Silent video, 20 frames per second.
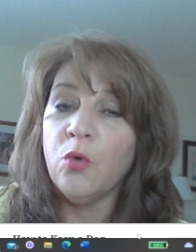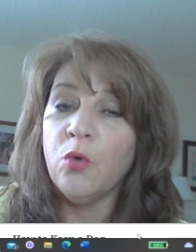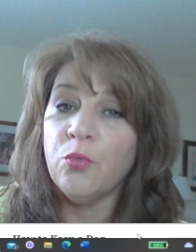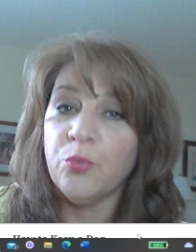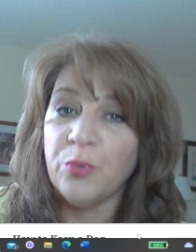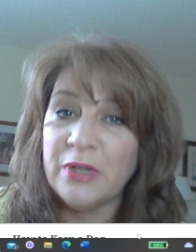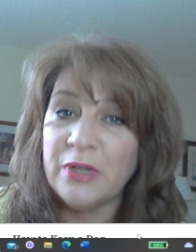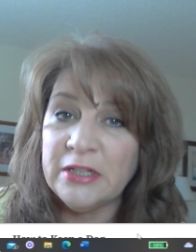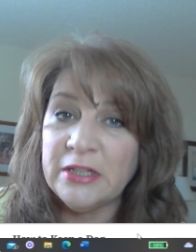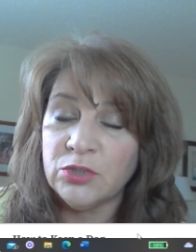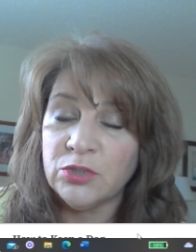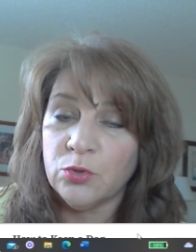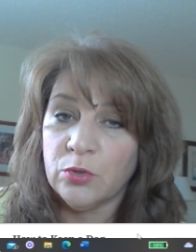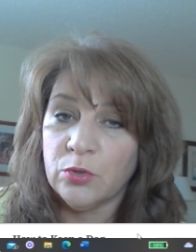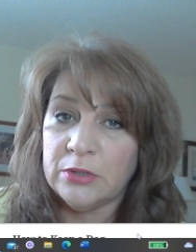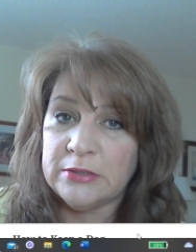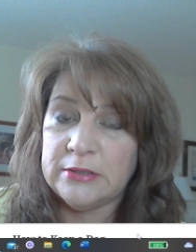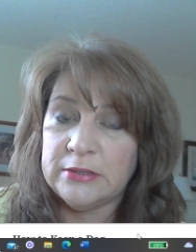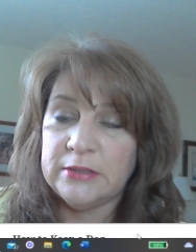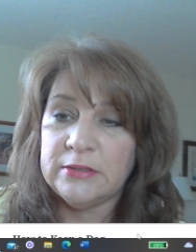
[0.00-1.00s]

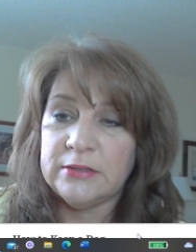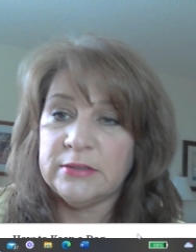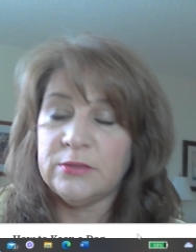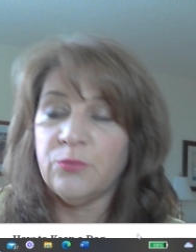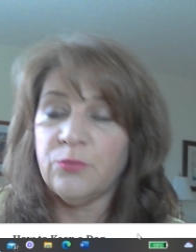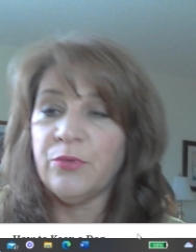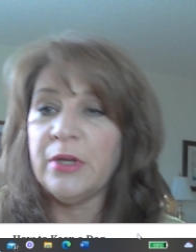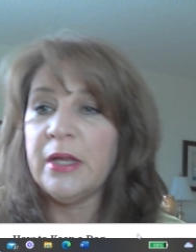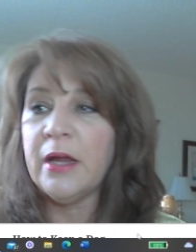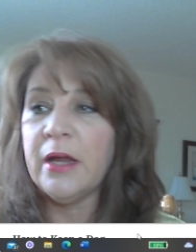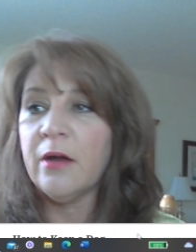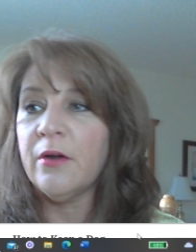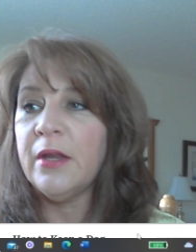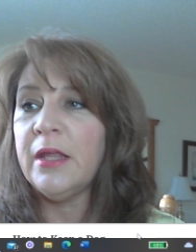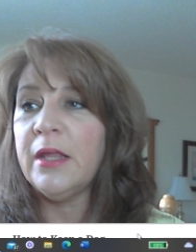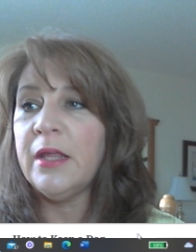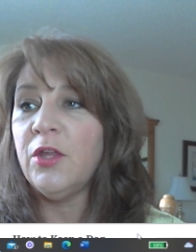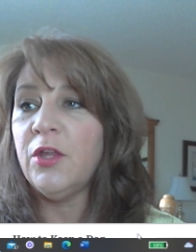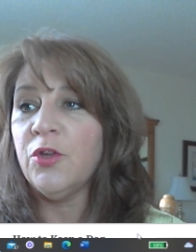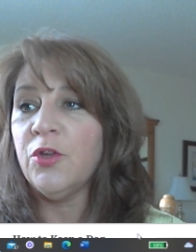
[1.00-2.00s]
resources
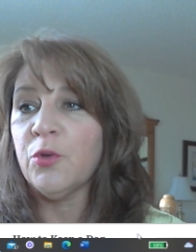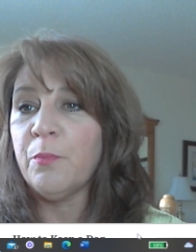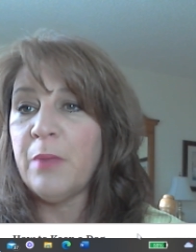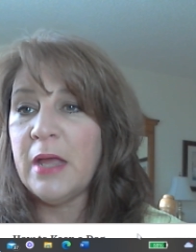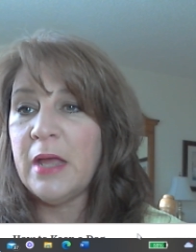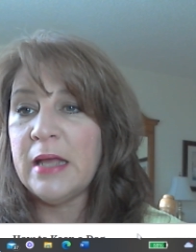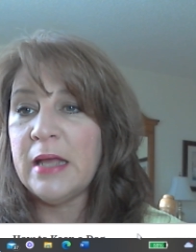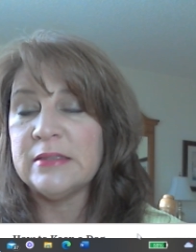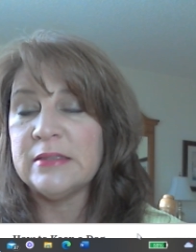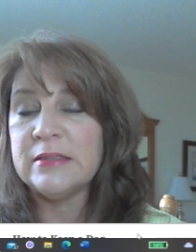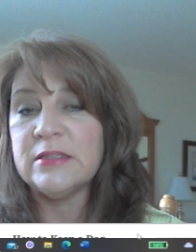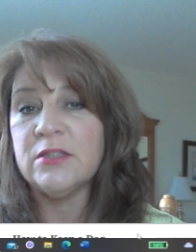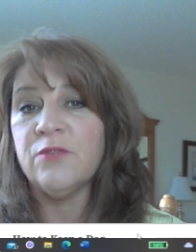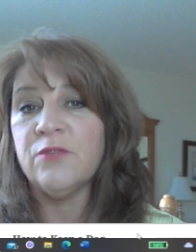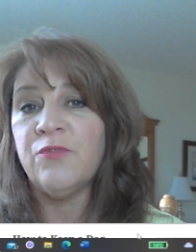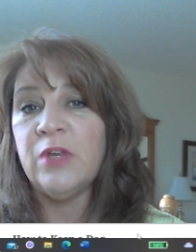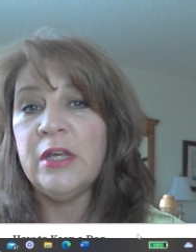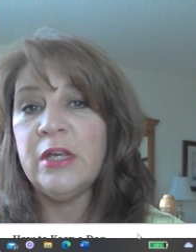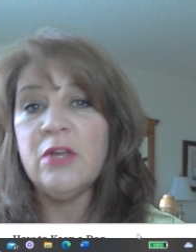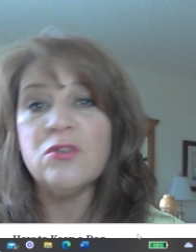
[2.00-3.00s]
regarding your pets.
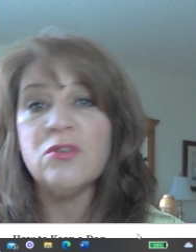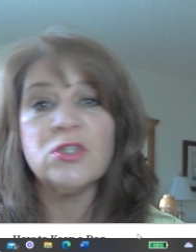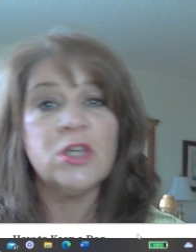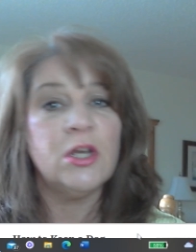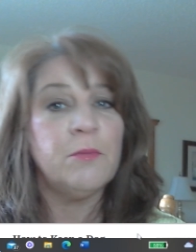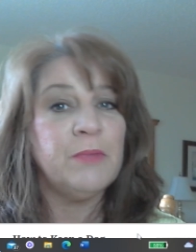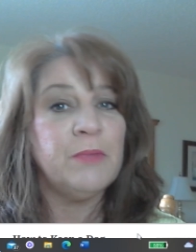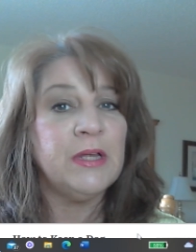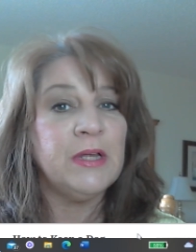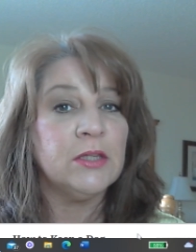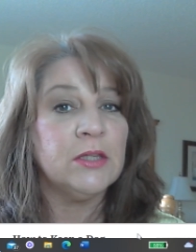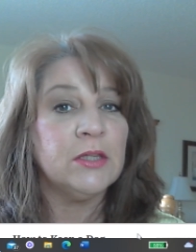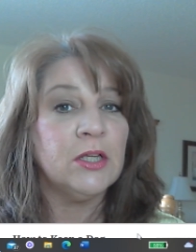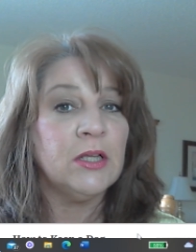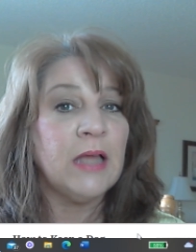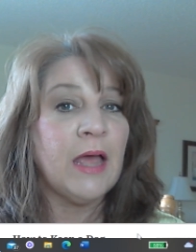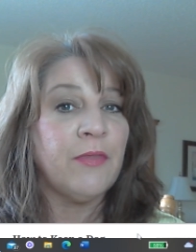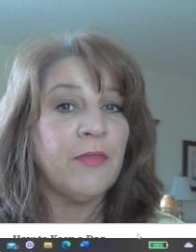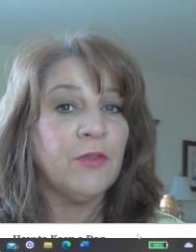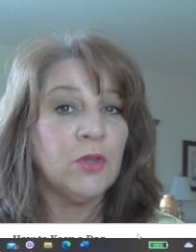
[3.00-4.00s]
The video is going to be a
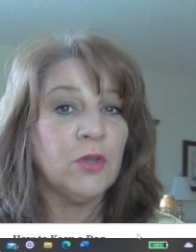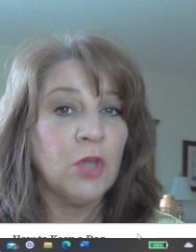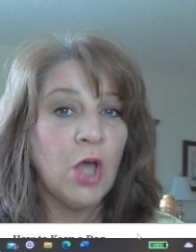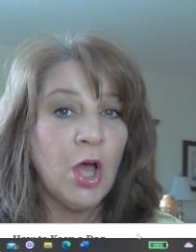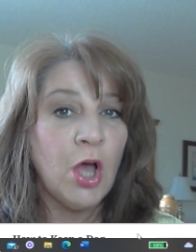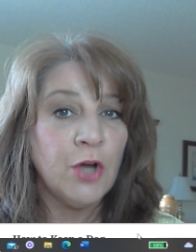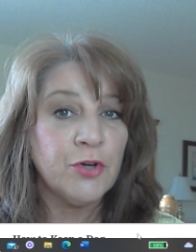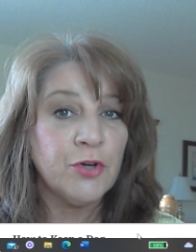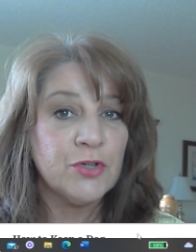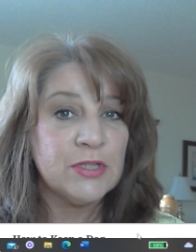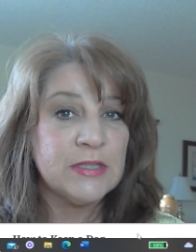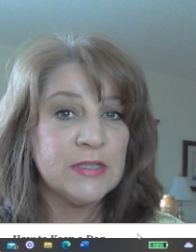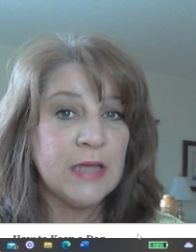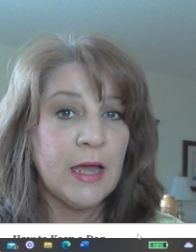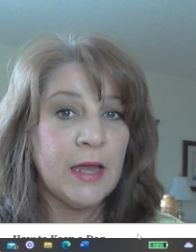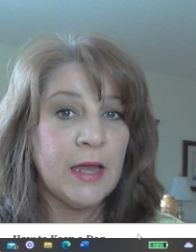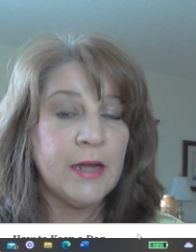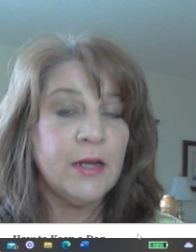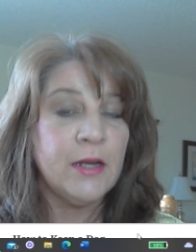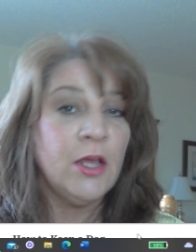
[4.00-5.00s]
little on the longer
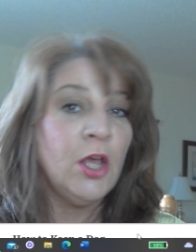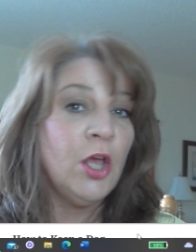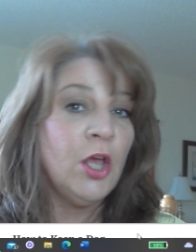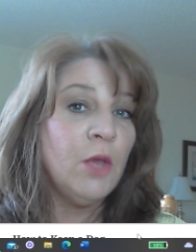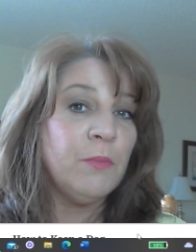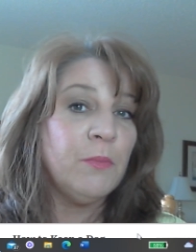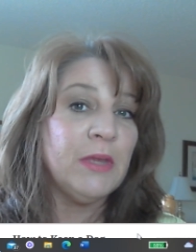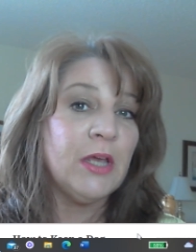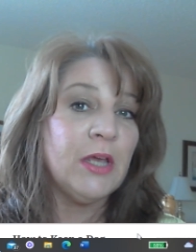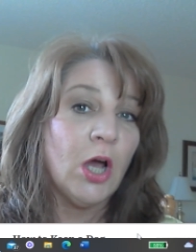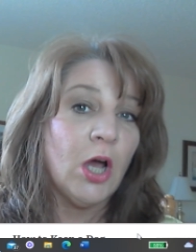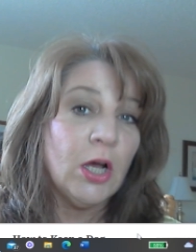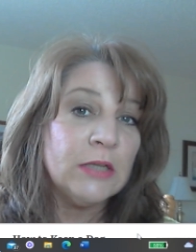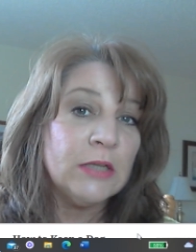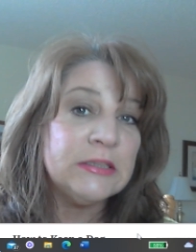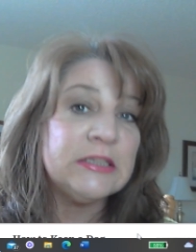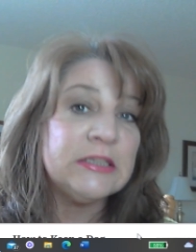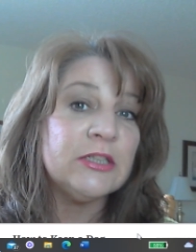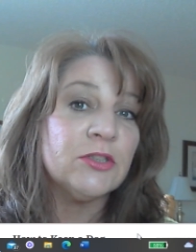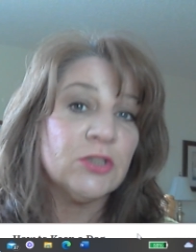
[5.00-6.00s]
side
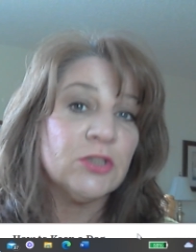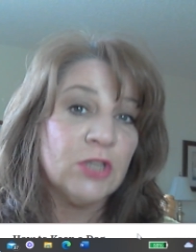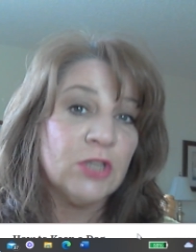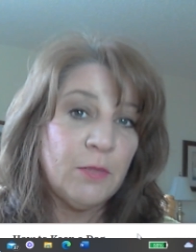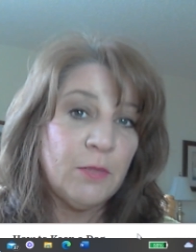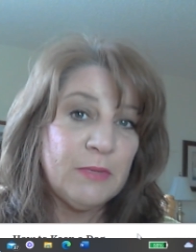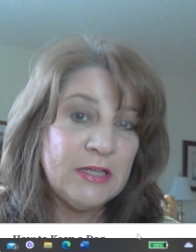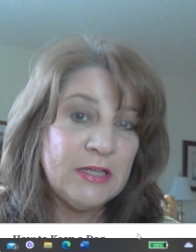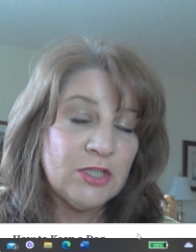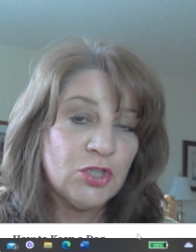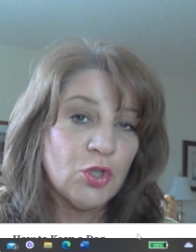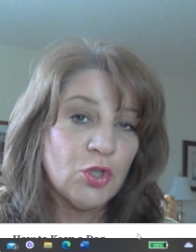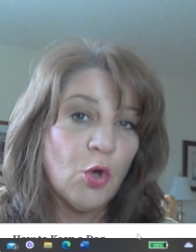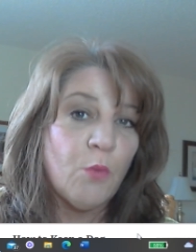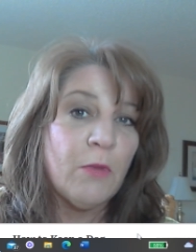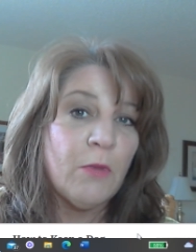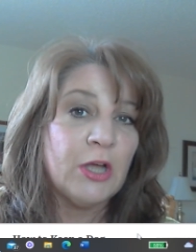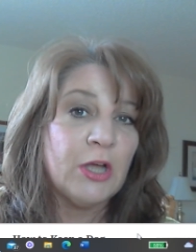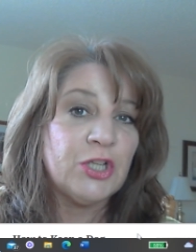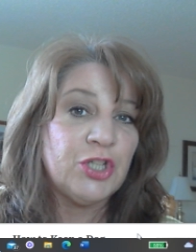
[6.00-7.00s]
because there's going to be
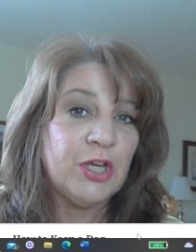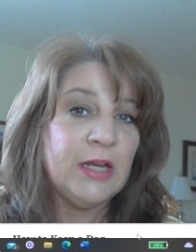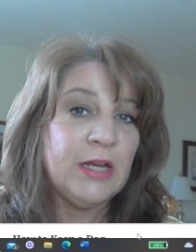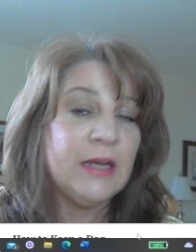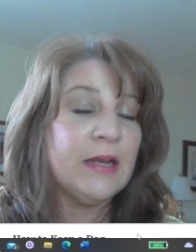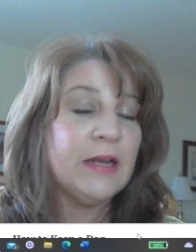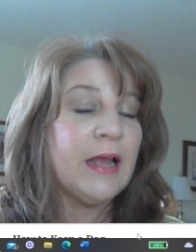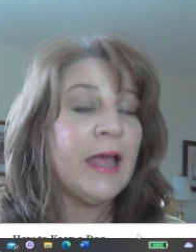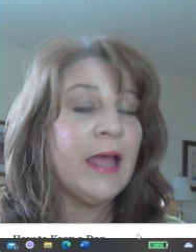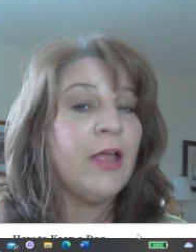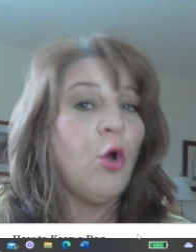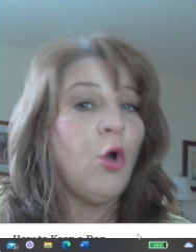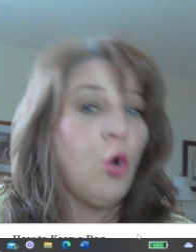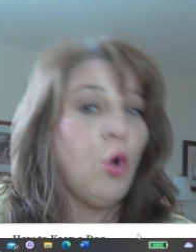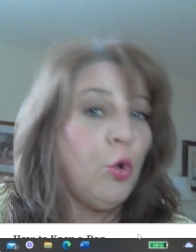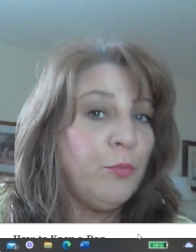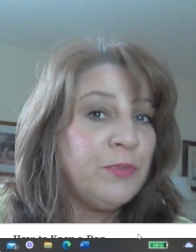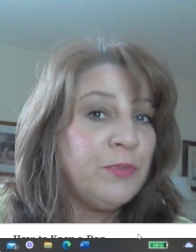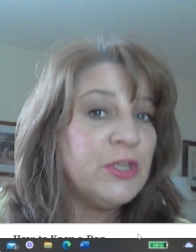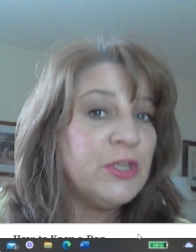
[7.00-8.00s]
so much in it. I
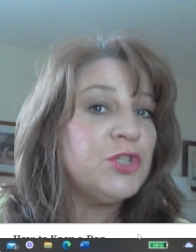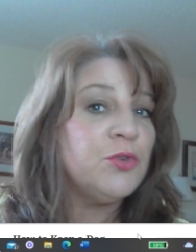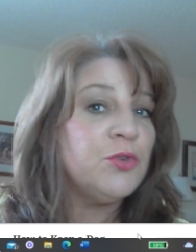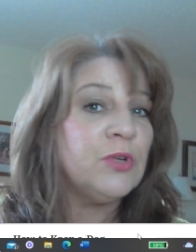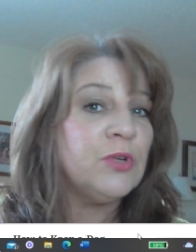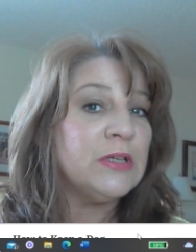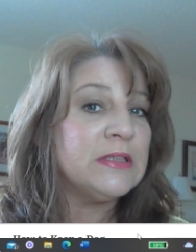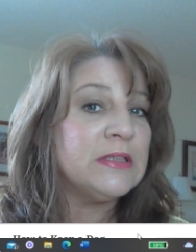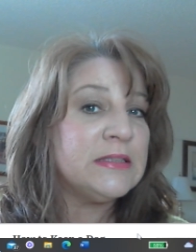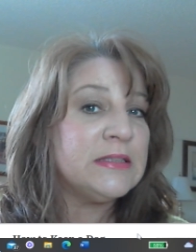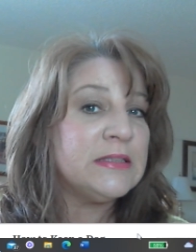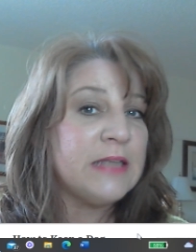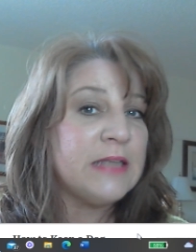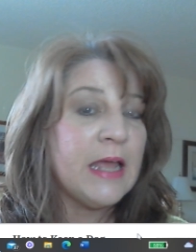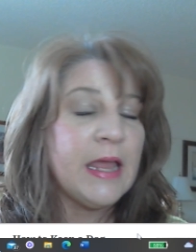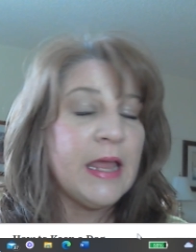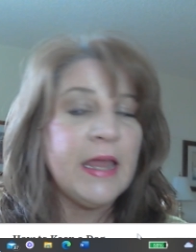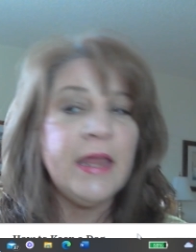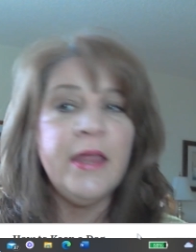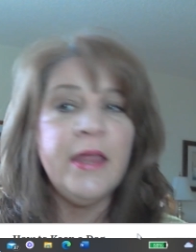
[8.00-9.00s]
hope that you could stay
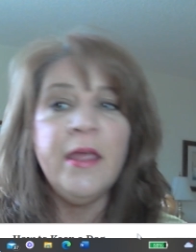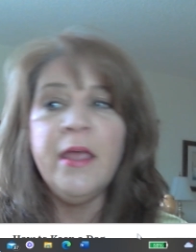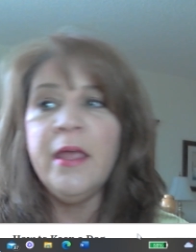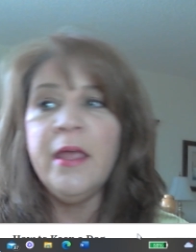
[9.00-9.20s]
stay